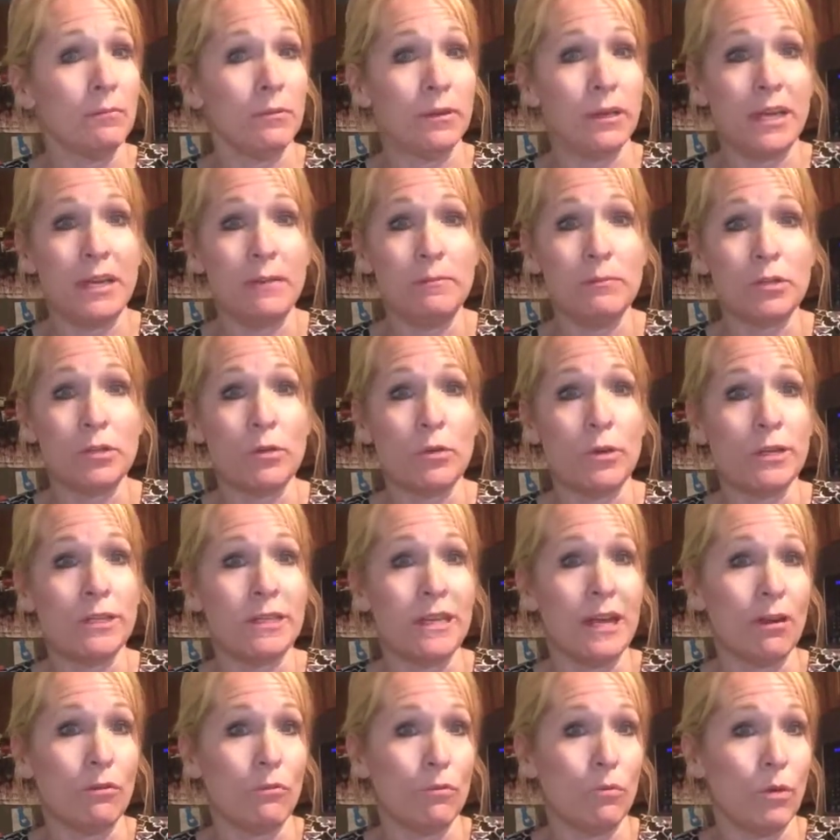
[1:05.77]
Keeps going
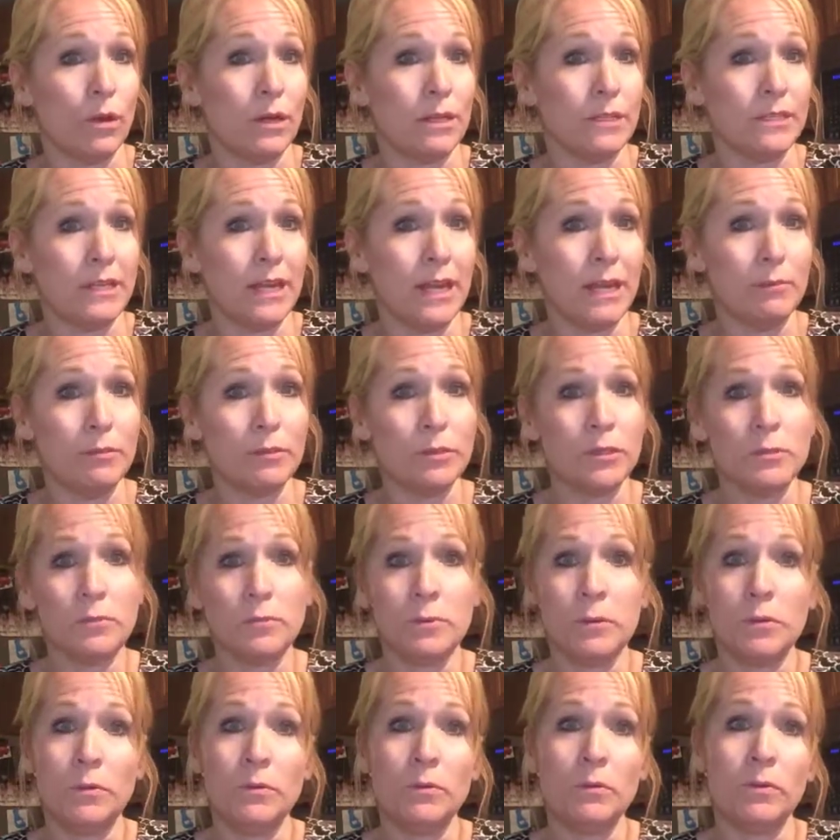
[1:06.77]
down. 1
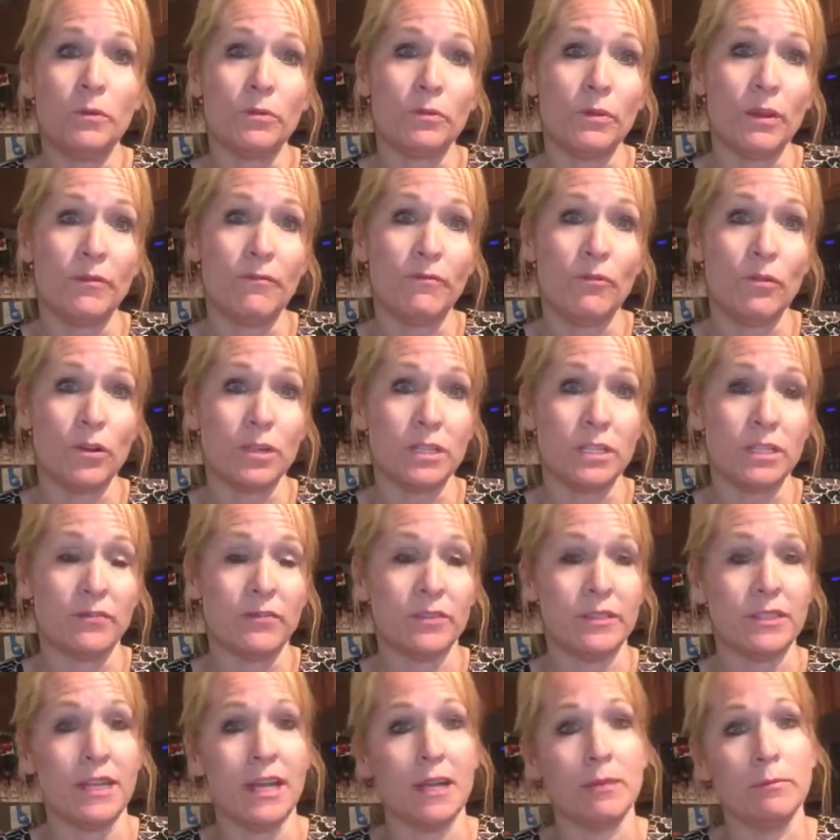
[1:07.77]
tablespoon, 3/4 of a
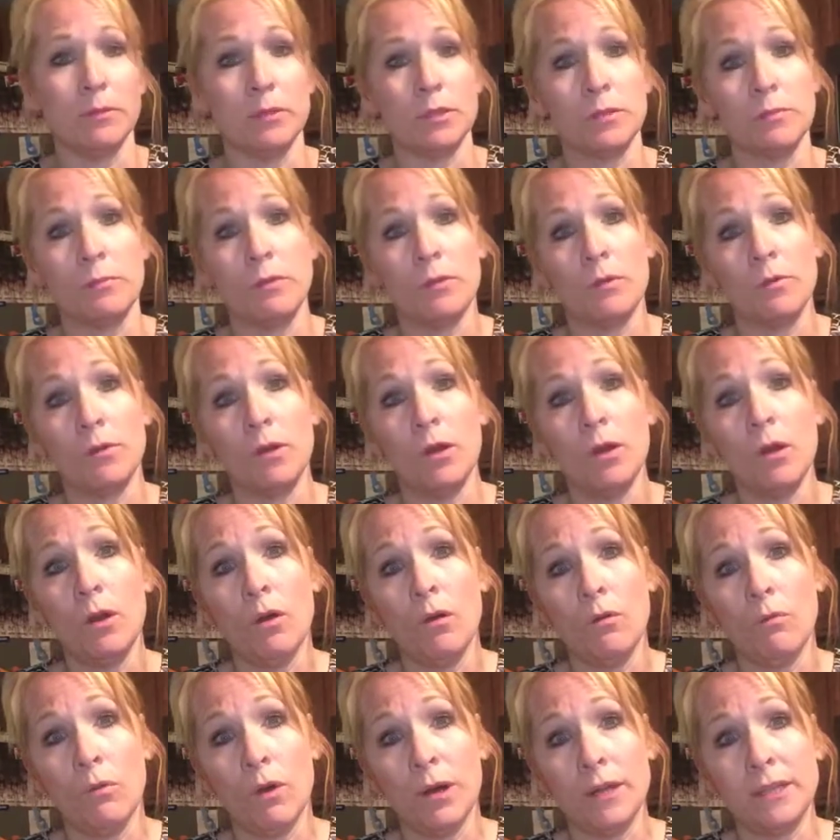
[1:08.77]
tablespoon.
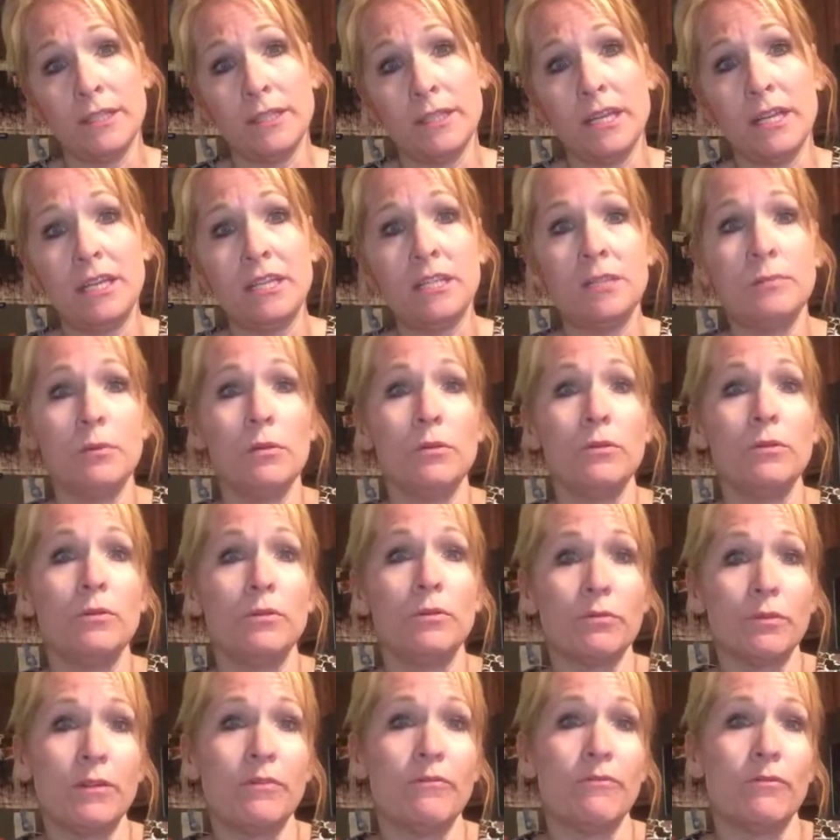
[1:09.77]
1 teaspoon,
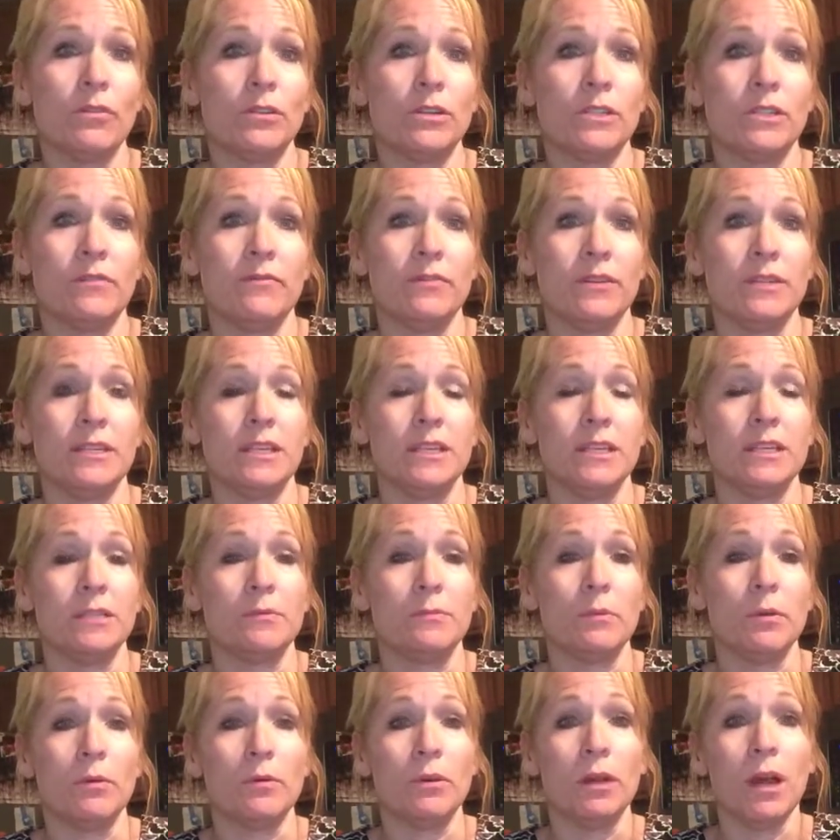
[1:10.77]
3/4 of a
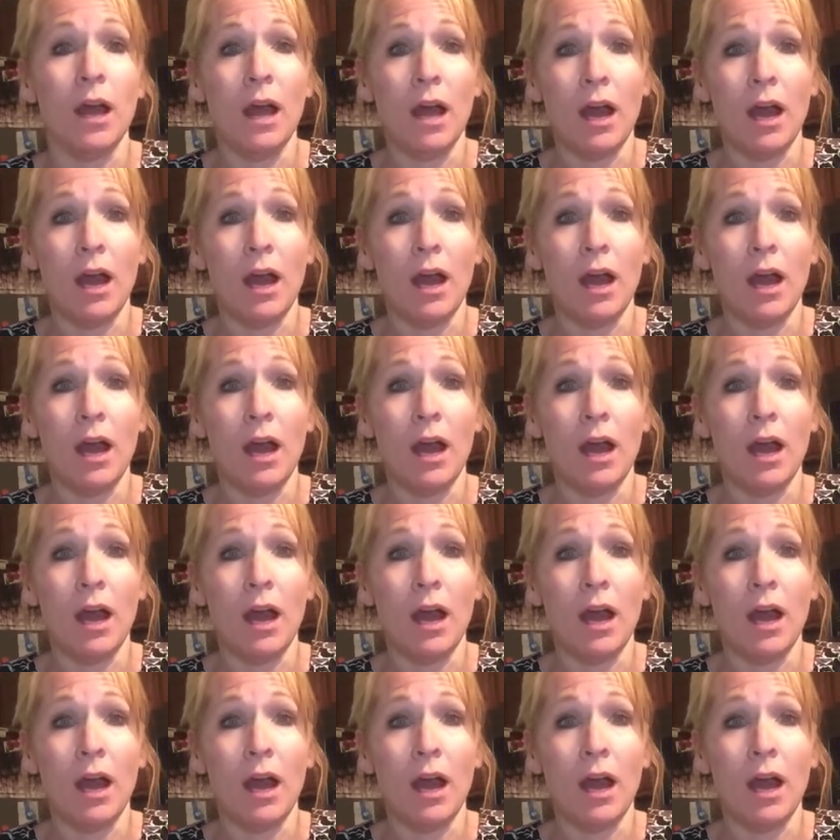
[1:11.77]
teaspoon.